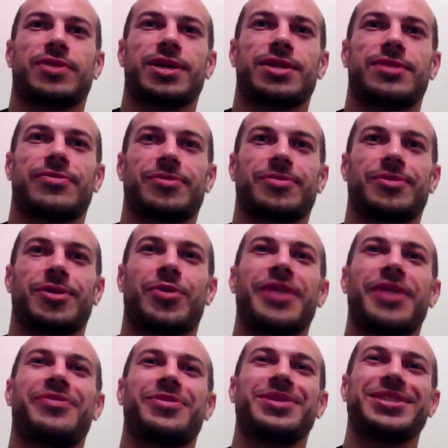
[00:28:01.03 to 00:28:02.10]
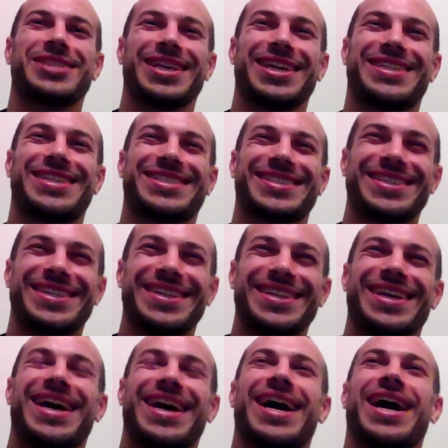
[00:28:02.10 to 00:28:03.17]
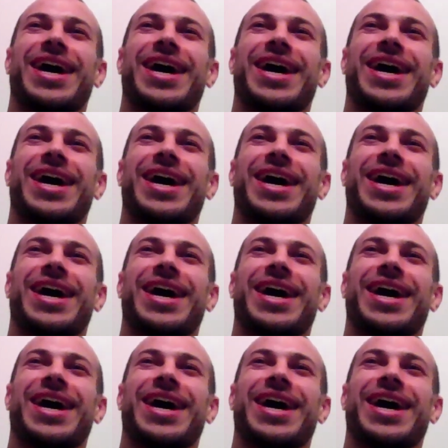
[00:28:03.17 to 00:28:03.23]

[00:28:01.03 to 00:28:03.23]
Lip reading: away from his legs.